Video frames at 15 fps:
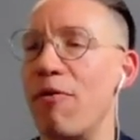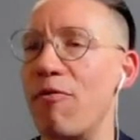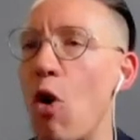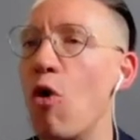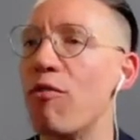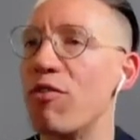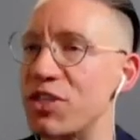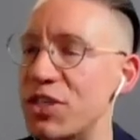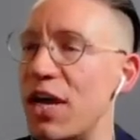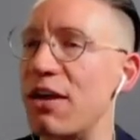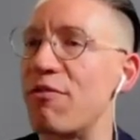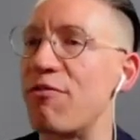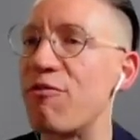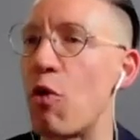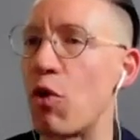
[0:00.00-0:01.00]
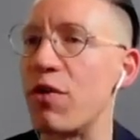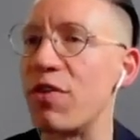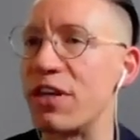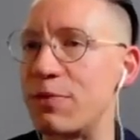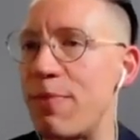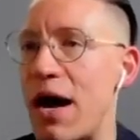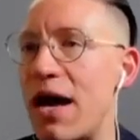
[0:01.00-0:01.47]
of oversight for
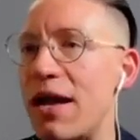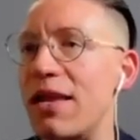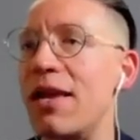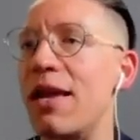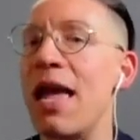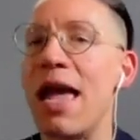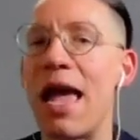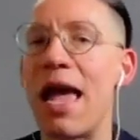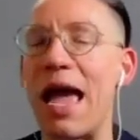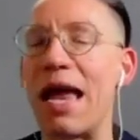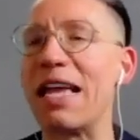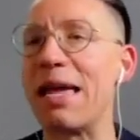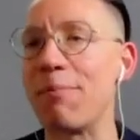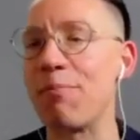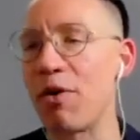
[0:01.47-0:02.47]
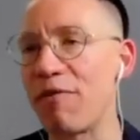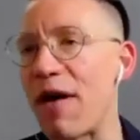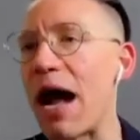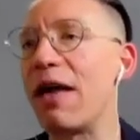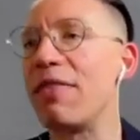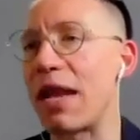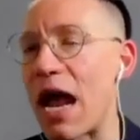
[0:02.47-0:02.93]
this body and can
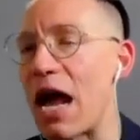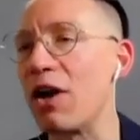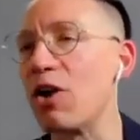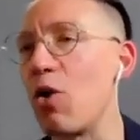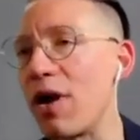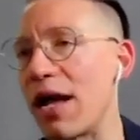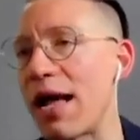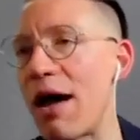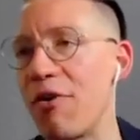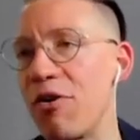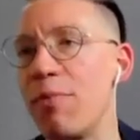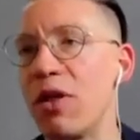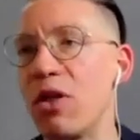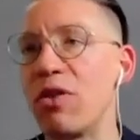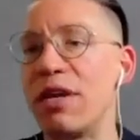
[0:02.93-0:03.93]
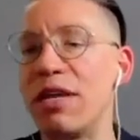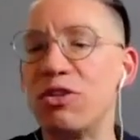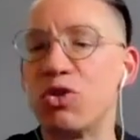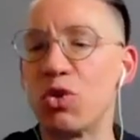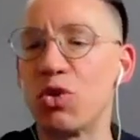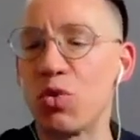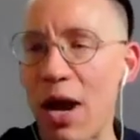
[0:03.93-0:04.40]
provide that ongoing accountability
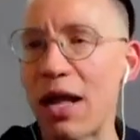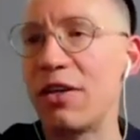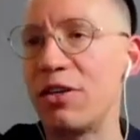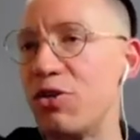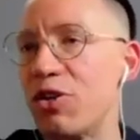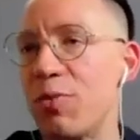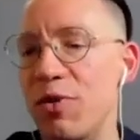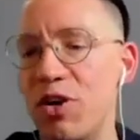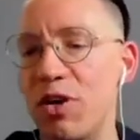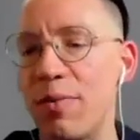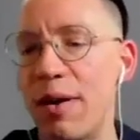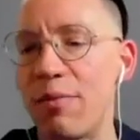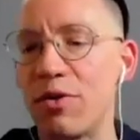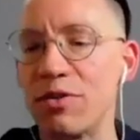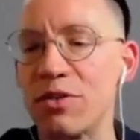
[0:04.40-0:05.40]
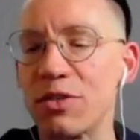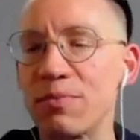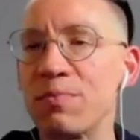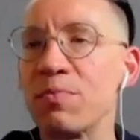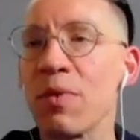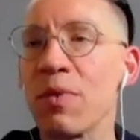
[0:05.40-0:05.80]
directly to community members